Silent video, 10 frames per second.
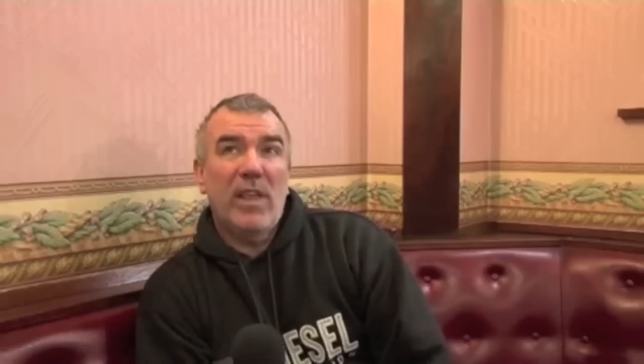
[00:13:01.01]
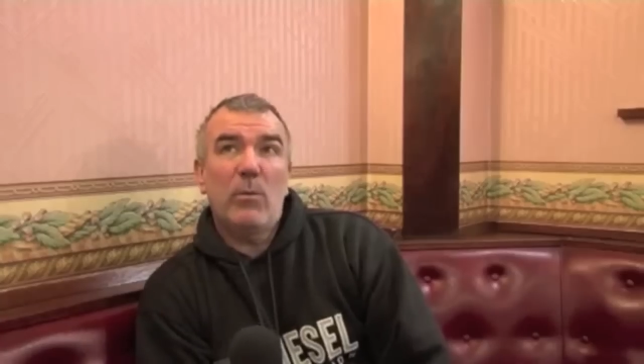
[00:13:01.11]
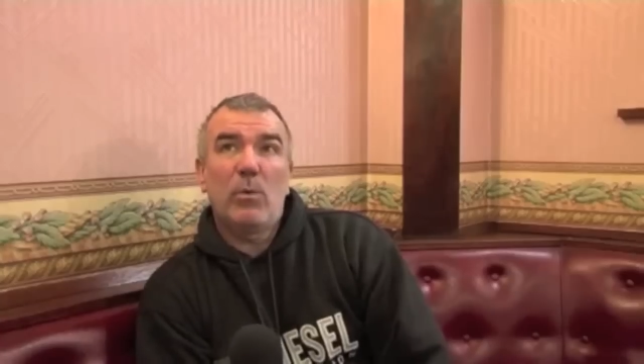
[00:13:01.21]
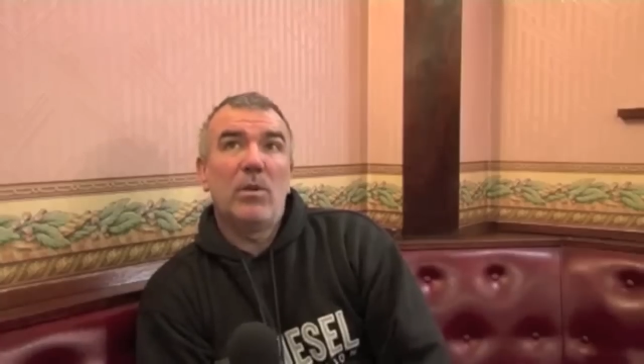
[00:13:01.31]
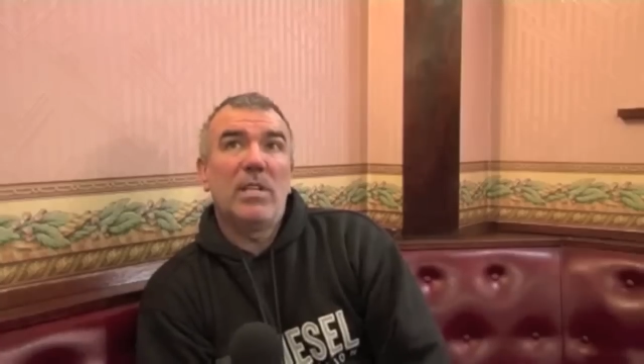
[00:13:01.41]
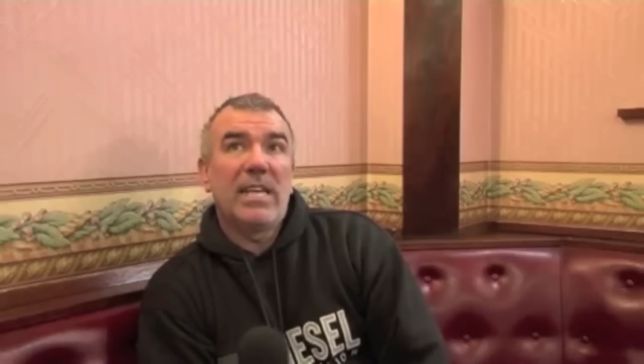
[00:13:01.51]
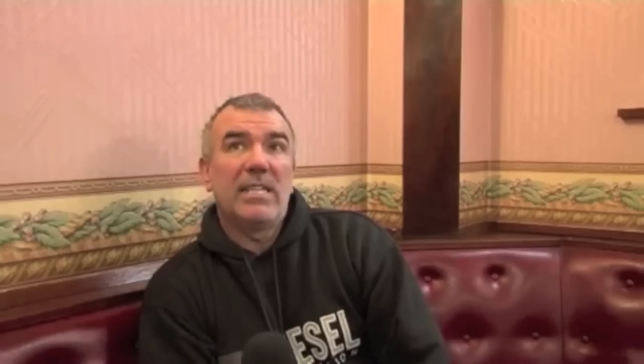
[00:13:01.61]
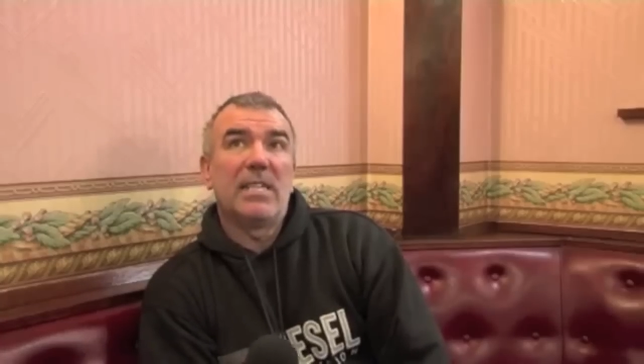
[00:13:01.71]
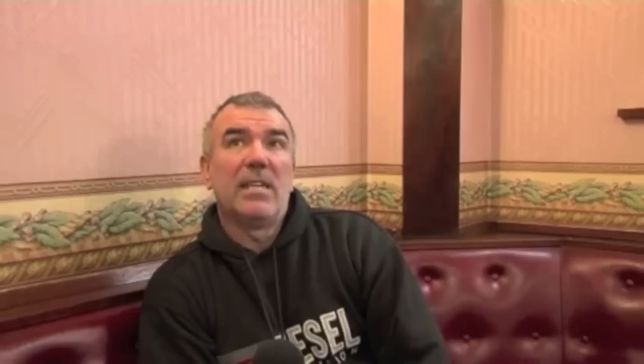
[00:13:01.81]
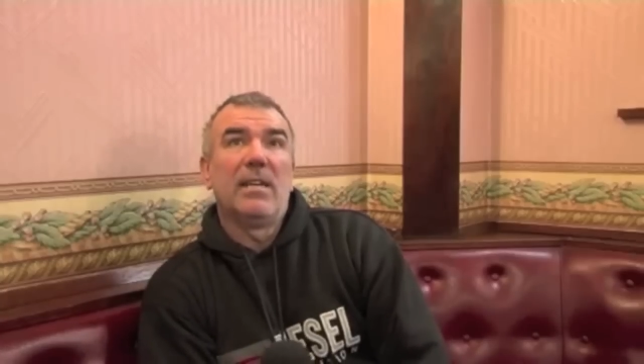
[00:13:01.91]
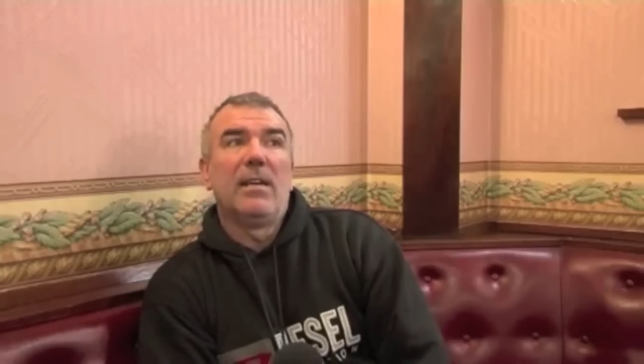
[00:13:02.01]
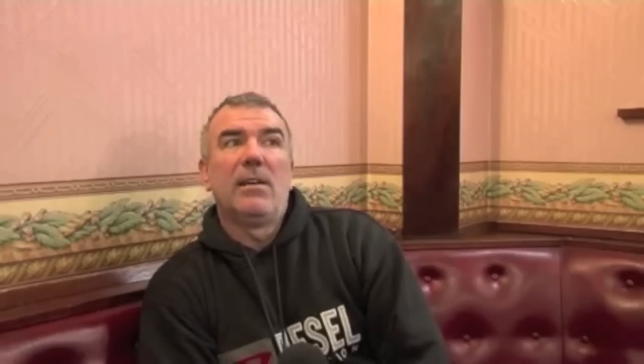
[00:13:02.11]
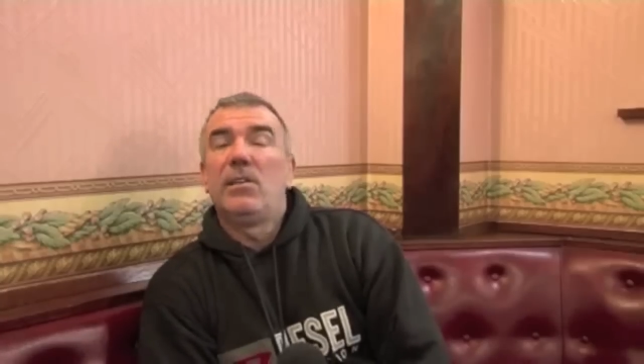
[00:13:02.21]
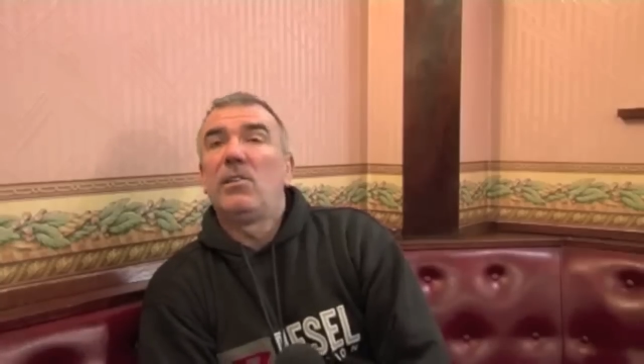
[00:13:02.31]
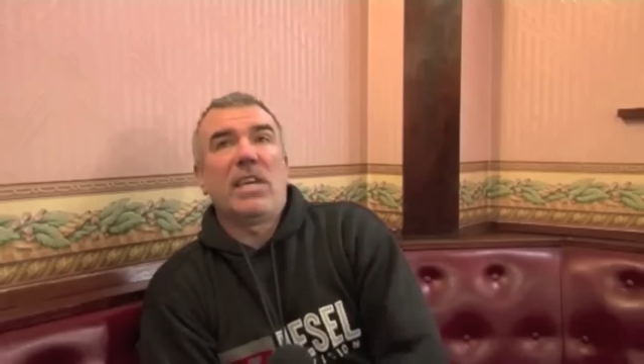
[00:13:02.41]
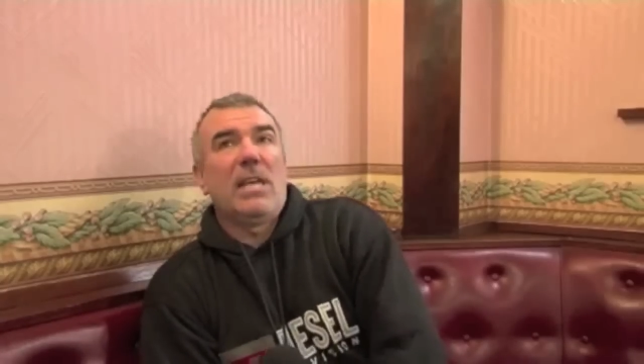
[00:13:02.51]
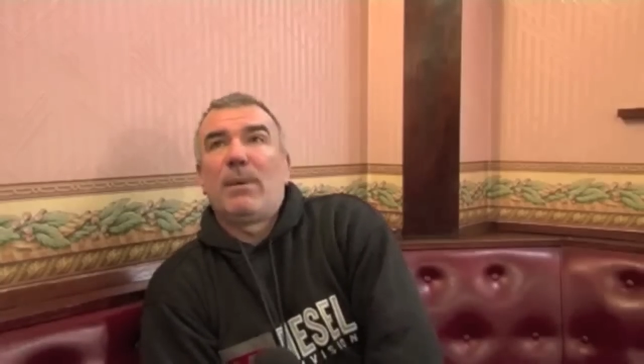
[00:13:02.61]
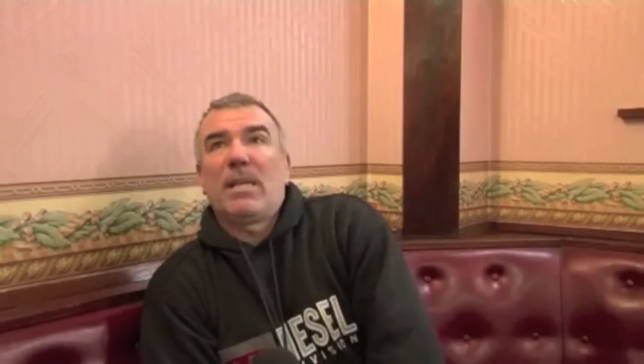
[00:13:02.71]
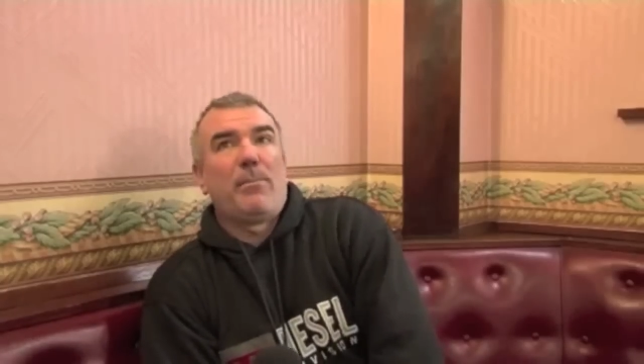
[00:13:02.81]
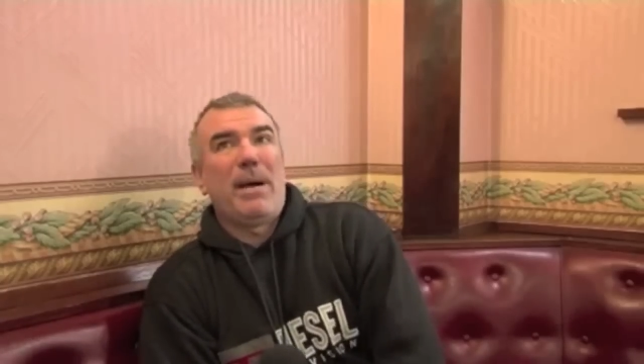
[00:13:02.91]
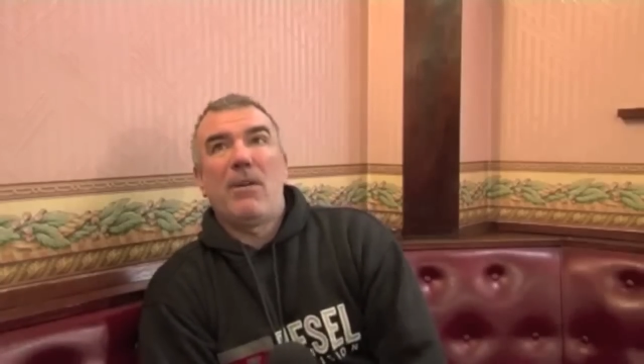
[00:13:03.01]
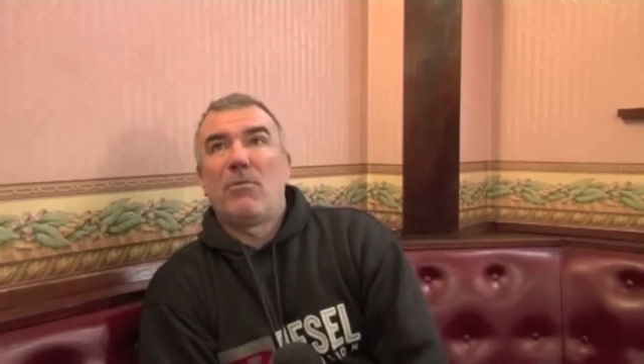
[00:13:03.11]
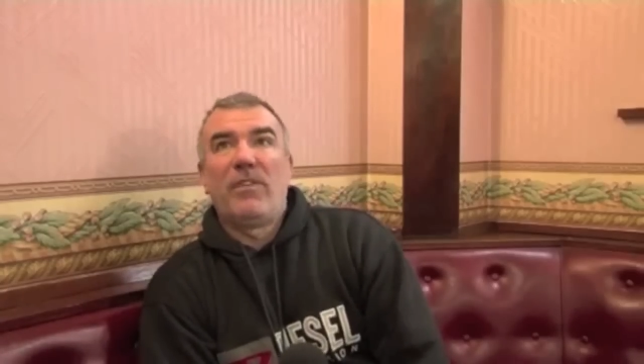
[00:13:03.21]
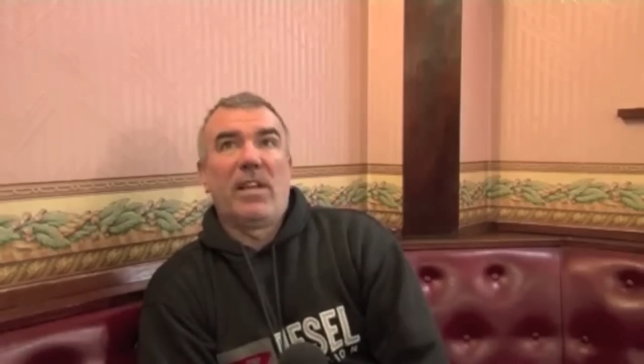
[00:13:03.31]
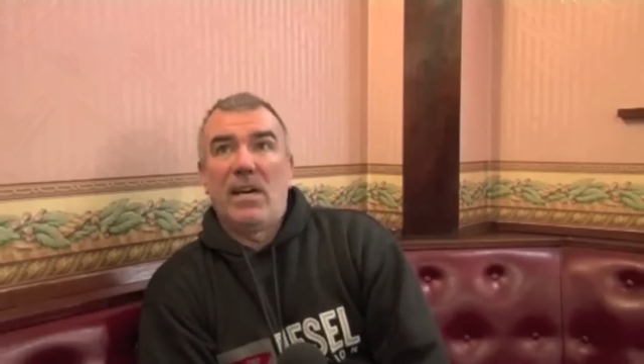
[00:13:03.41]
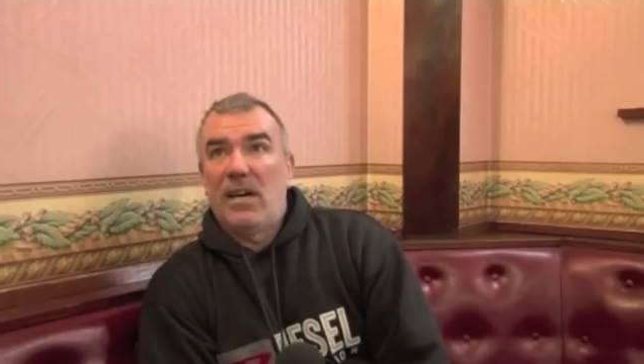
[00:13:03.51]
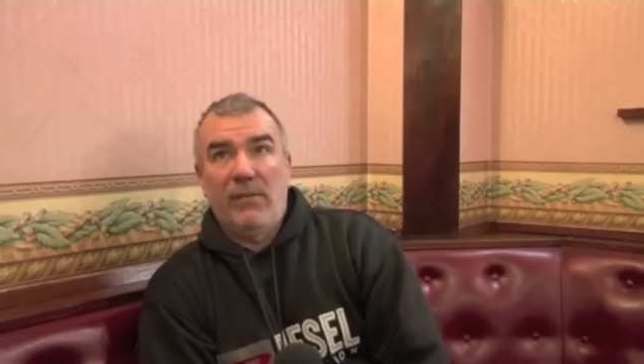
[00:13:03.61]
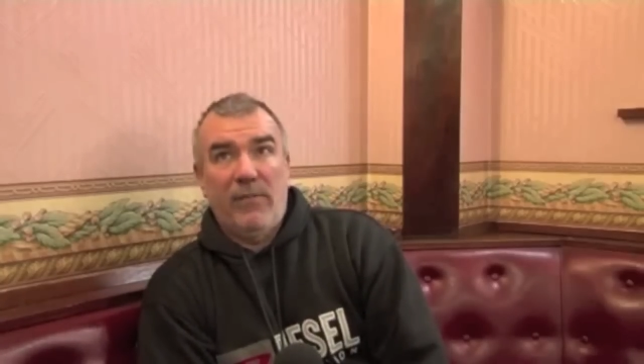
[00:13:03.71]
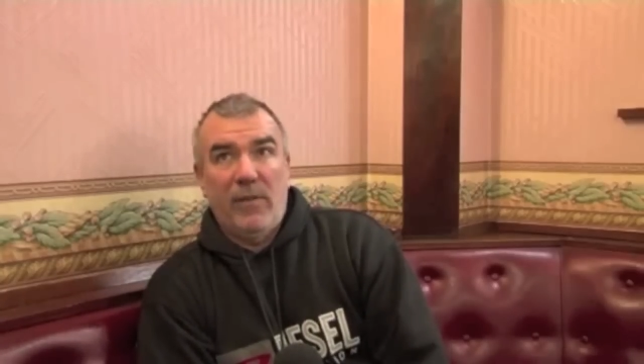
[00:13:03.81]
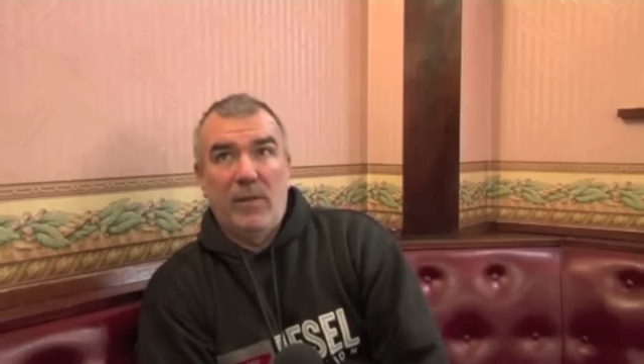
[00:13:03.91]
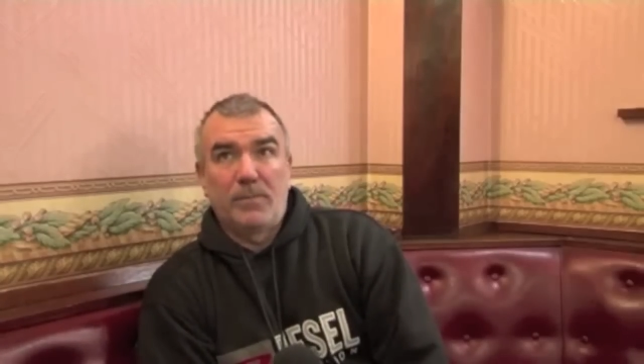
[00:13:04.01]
that word is, you take back the power of your life.